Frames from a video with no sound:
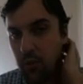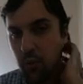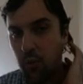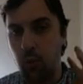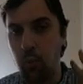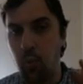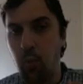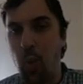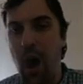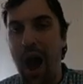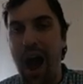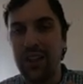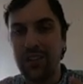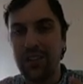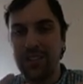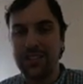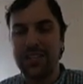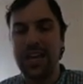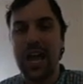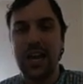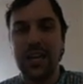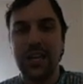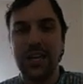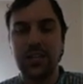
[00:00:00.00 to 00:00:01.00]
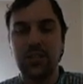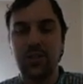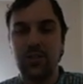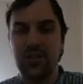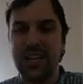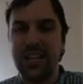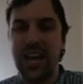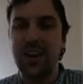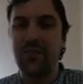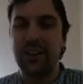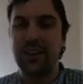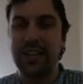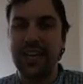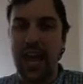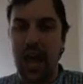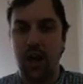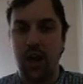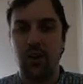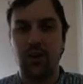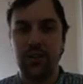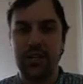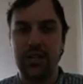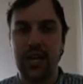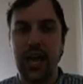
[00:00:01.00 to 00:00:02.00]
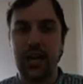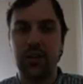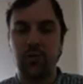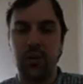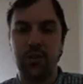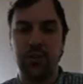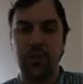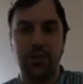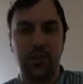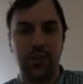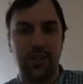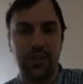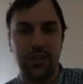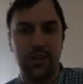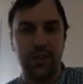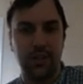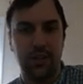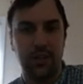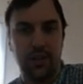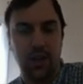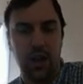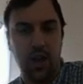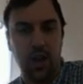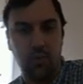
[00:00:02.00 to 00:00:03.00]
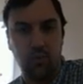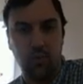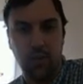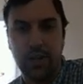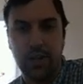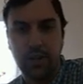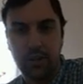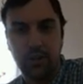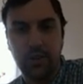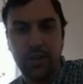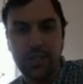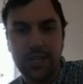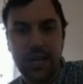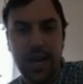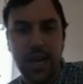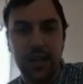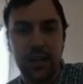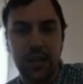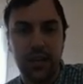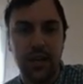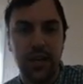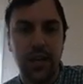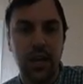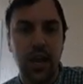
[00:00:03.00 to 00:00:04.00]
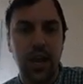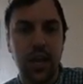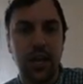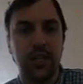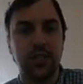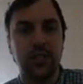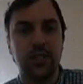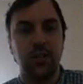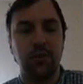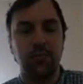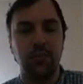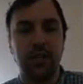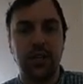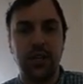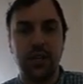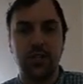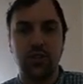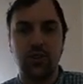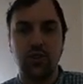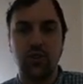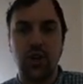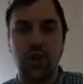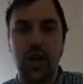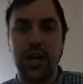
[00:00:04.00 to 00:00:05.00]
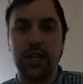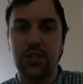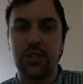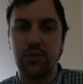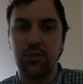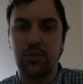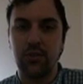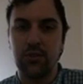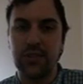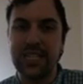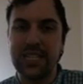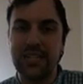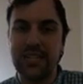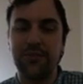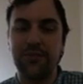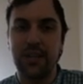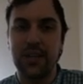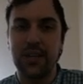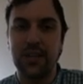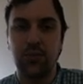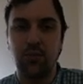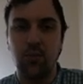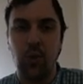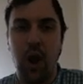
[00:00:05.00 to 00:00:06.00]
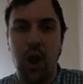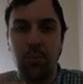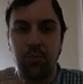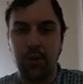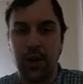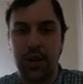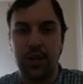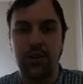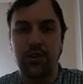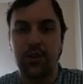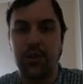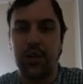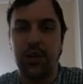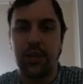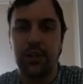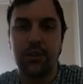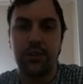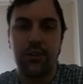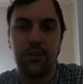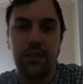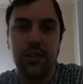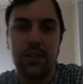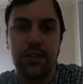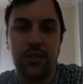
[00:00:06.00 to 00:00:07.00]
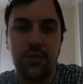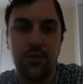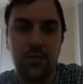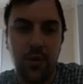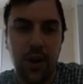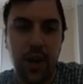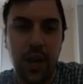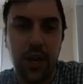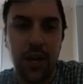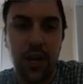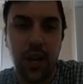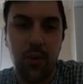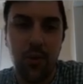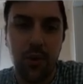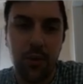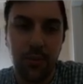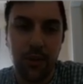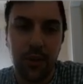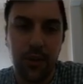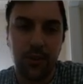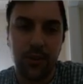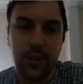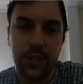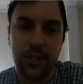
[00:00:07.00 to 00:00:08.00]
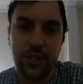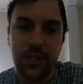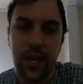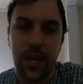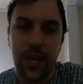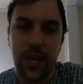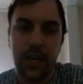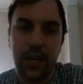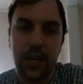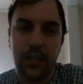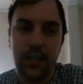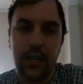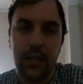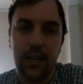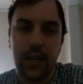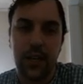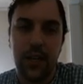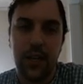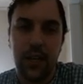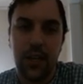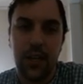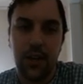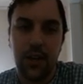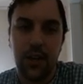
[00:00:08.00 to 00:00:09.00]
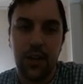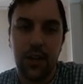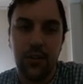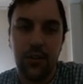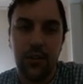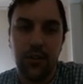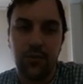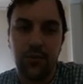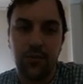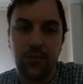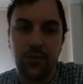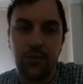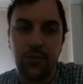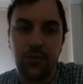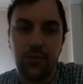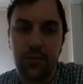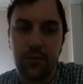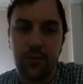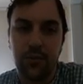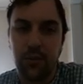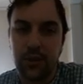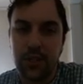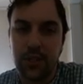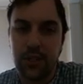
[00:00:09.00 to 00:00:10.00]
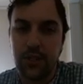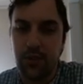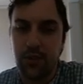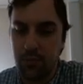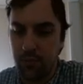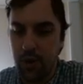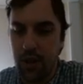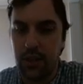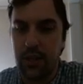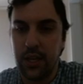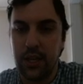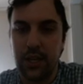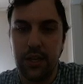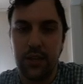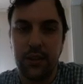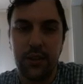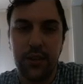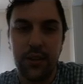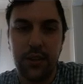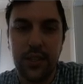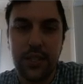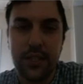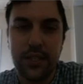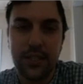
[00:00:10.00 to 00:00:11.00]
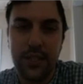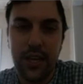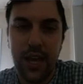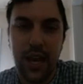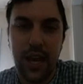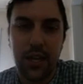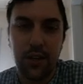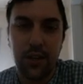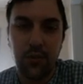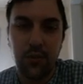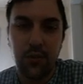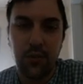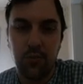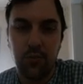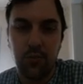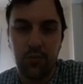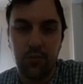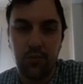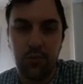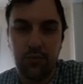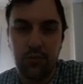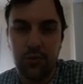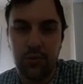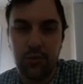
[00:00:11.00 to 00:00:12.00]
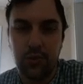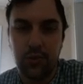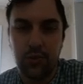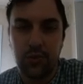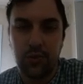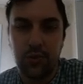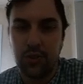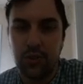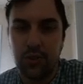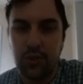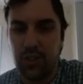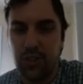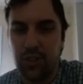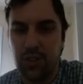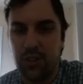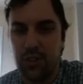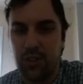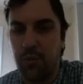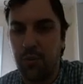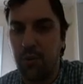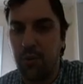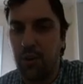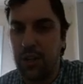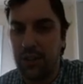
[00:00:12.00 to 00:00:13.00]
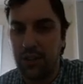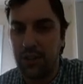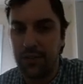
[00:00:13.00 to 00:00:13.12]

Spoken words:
while attacking, so it's kind of a counterattack rather than a regular attack. So because you're trying to defend while pressuring. So this is why I want to play on this side to support this group rather than this side to support a living group.